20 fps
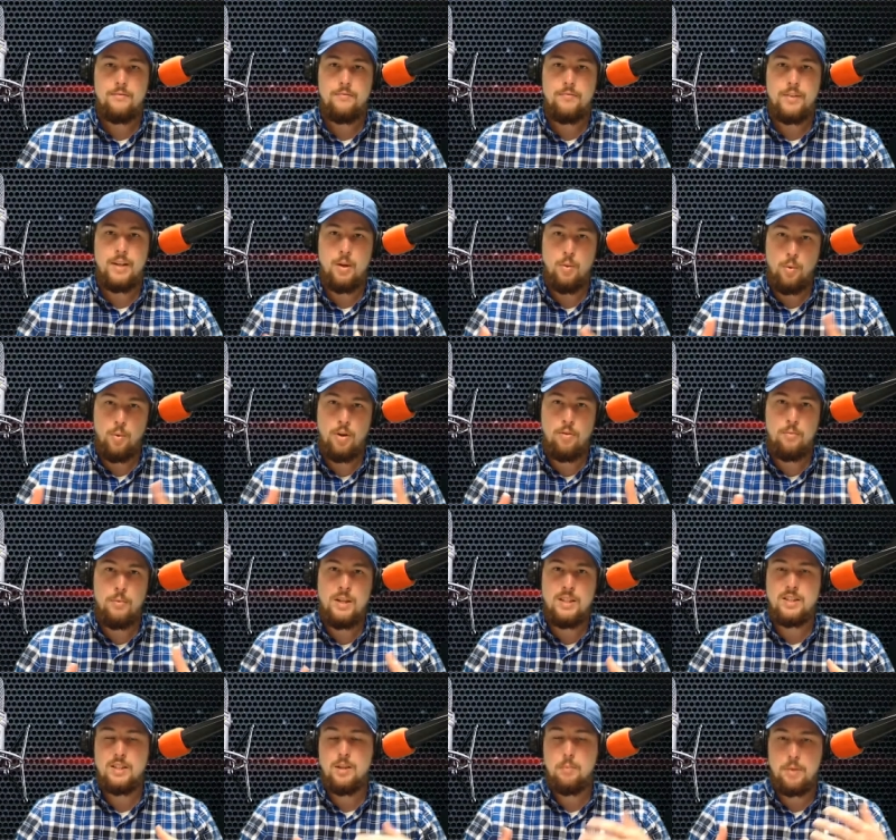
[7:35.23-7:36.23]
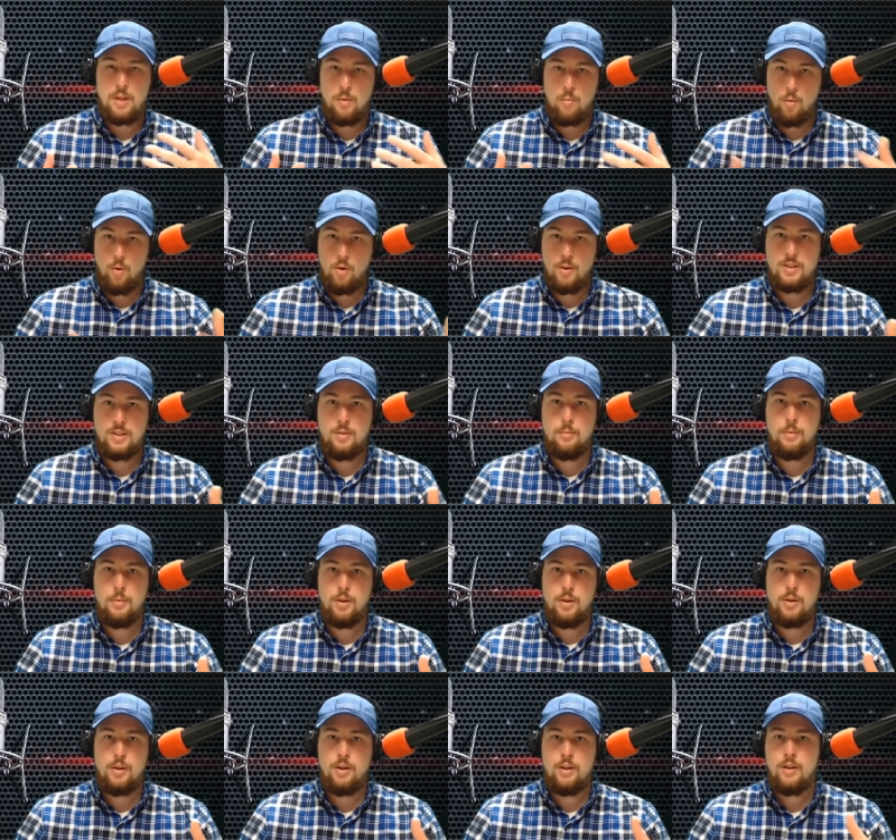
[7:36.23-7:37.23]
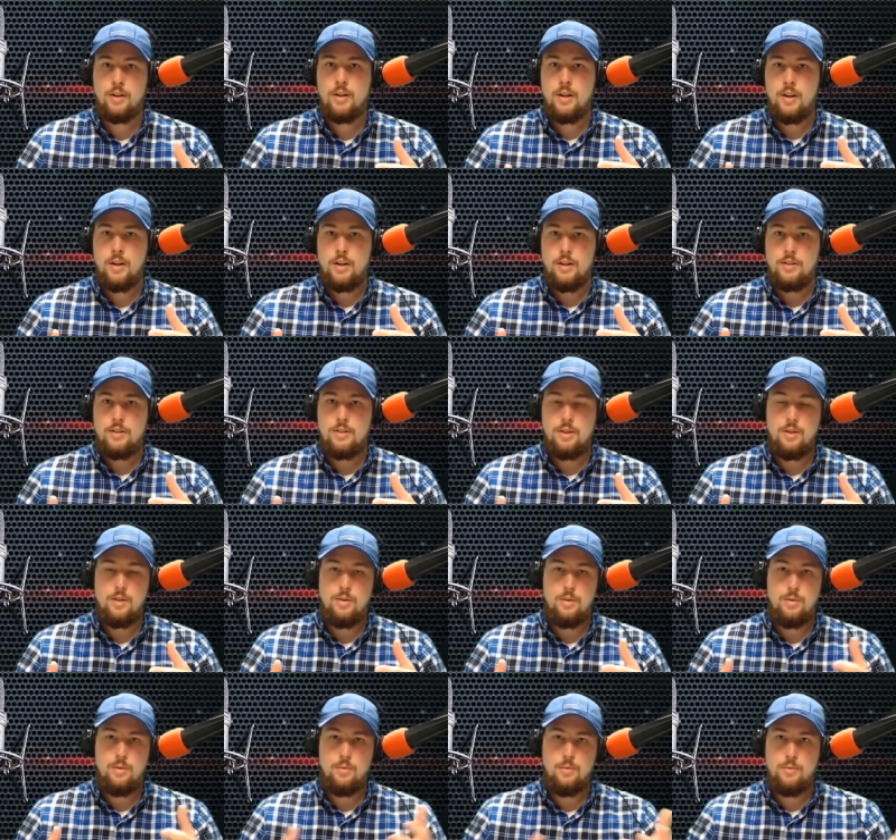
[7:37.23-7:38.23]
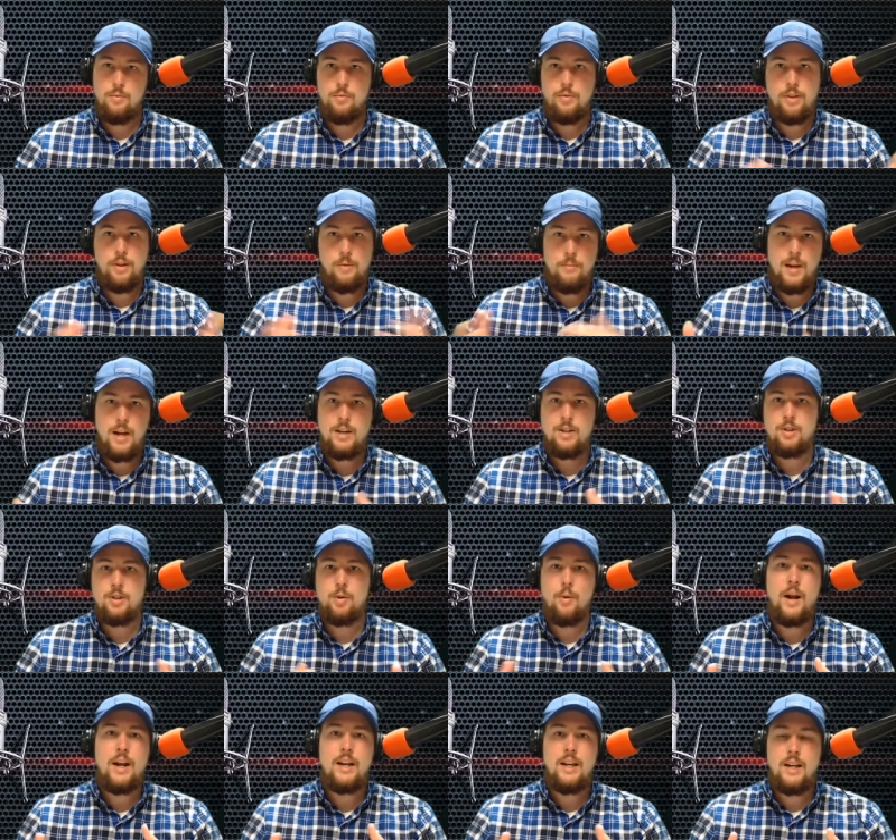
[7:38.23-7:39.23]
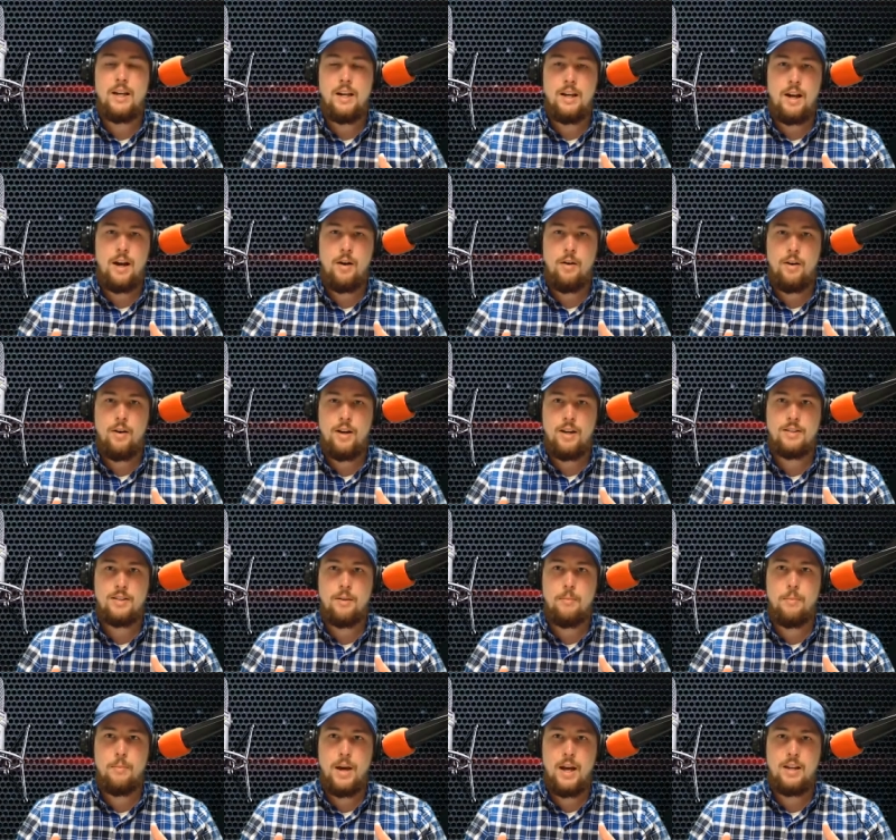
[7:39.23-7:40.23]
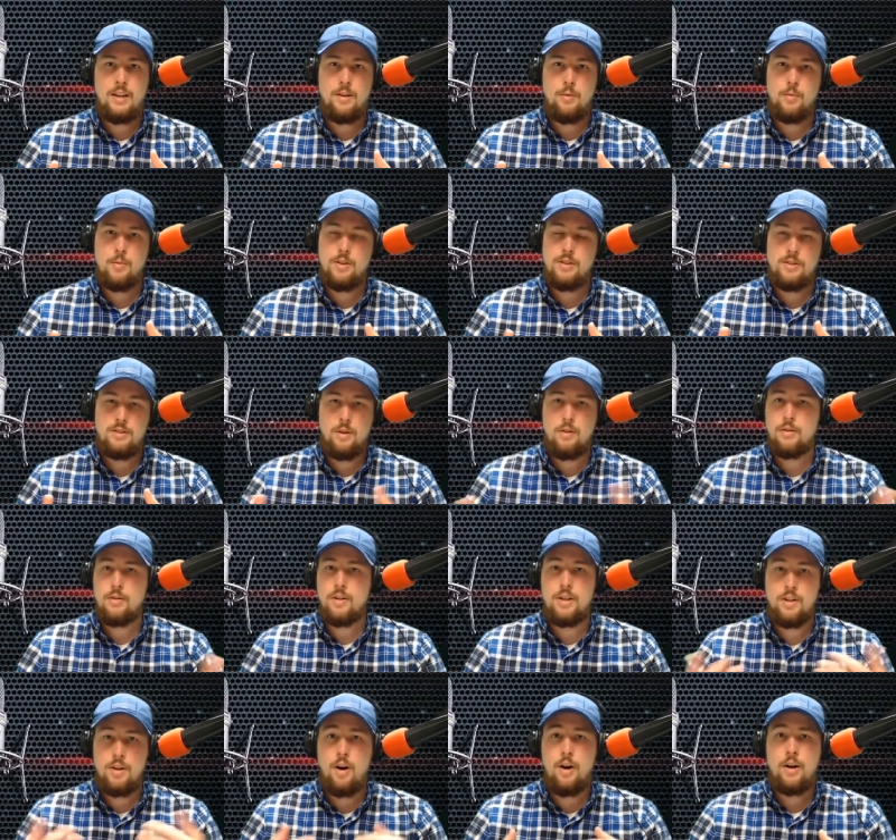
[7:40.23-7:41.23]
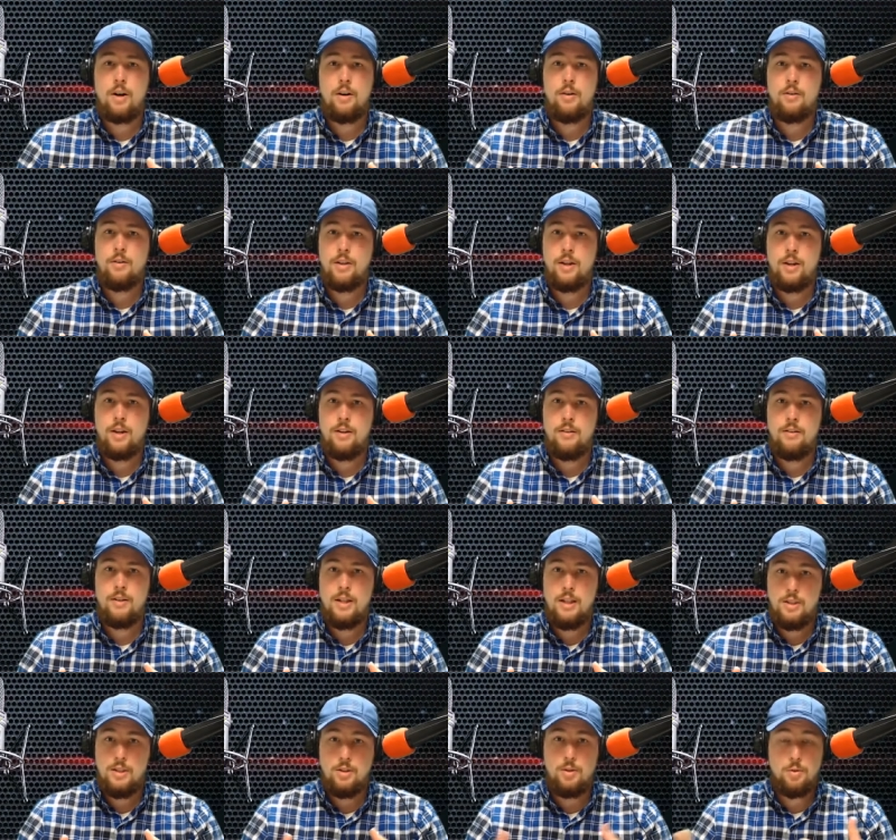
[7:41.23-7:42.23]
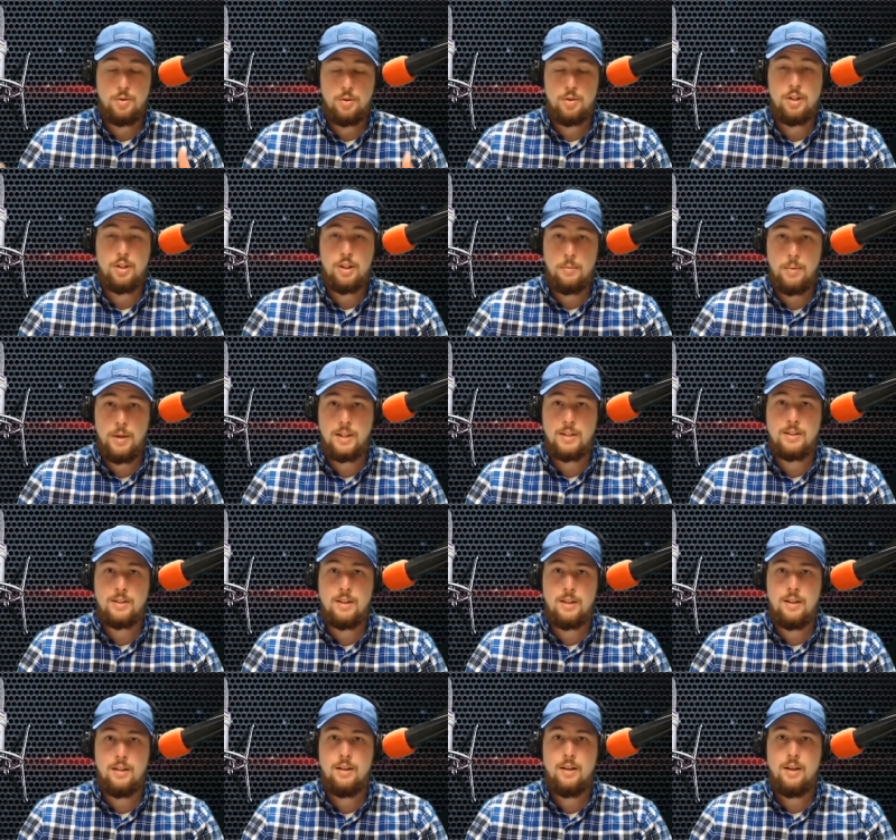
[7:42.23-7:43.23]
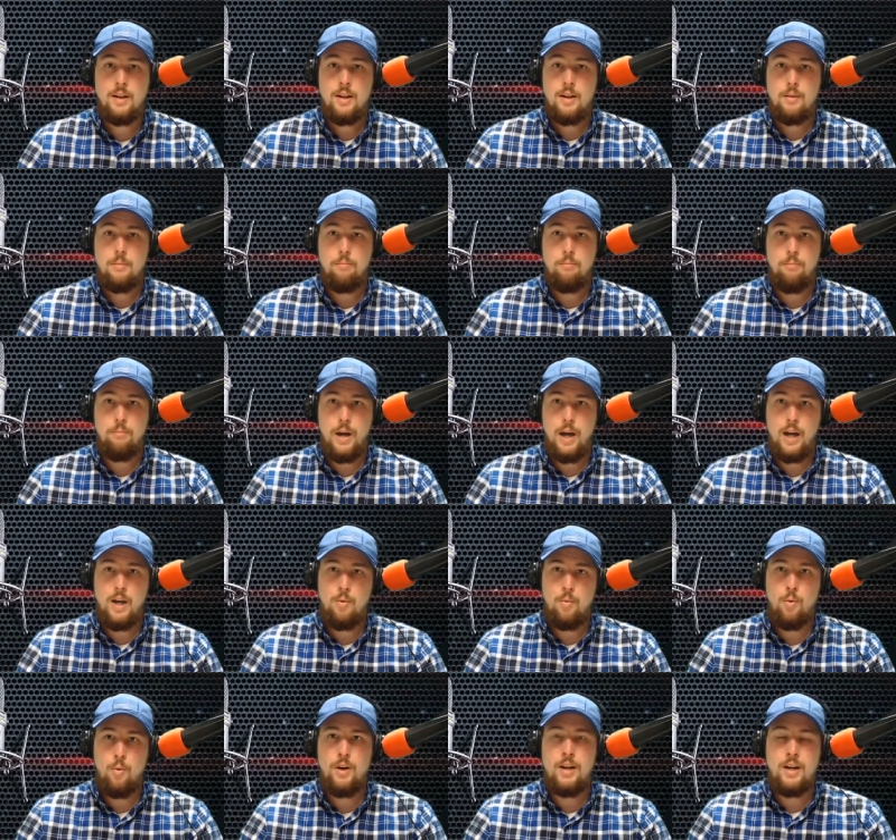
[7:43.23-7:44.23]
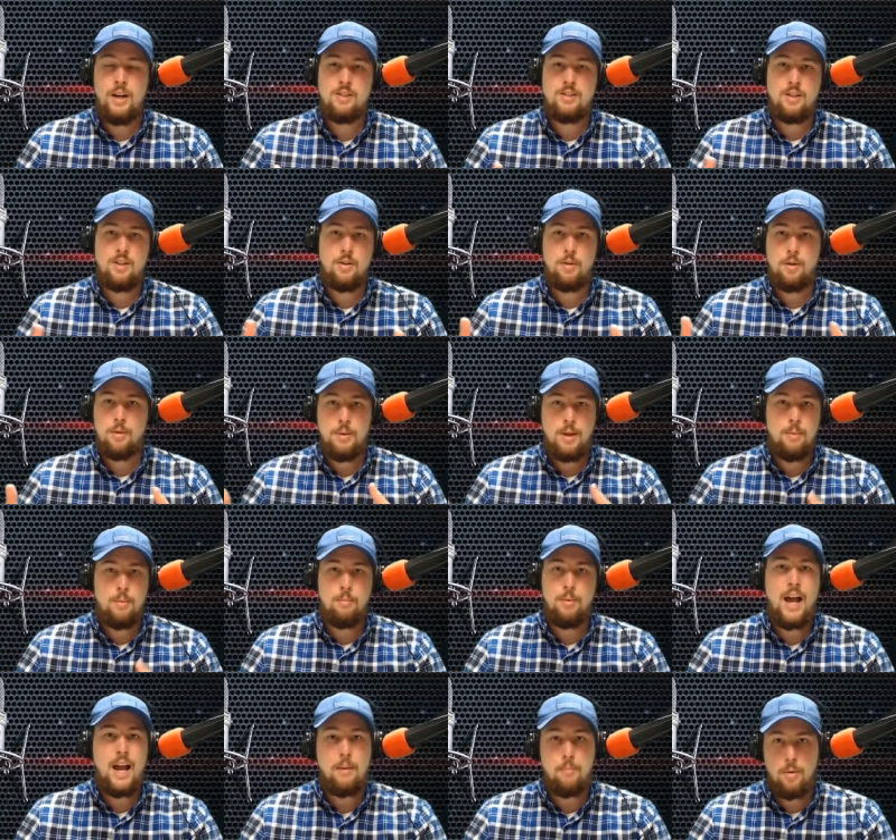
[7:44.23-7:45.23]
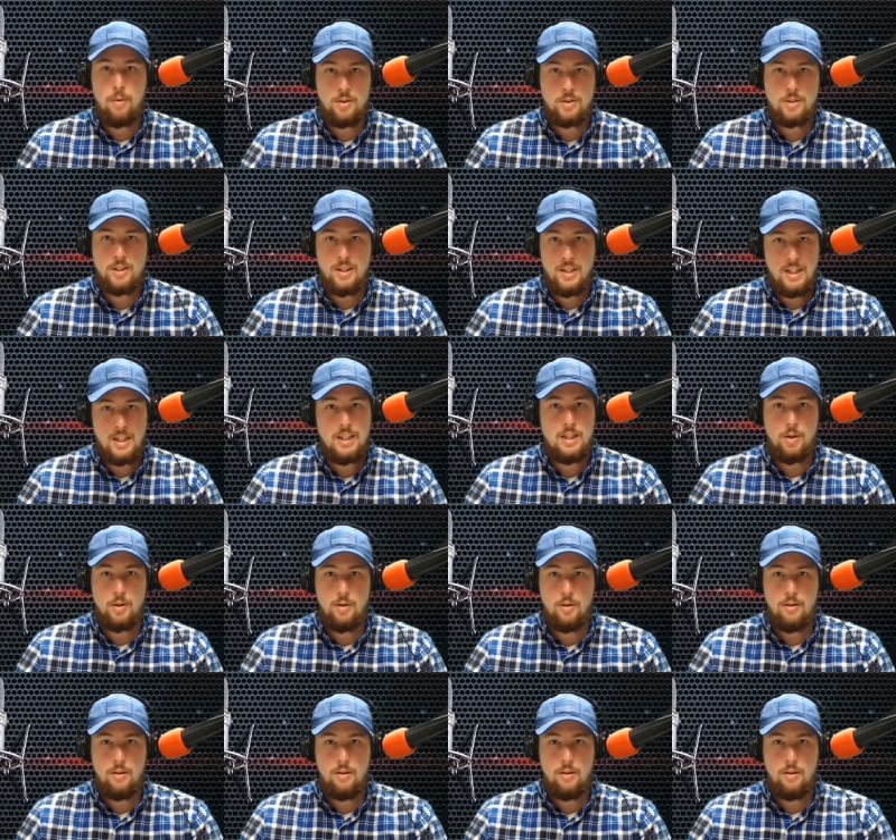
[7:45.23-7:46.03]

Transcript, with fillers: It would have been something more similar to the Mediterranean area, somebody that was certainly darker than he's usually depicted, but wouldn't necessarily be a black person either.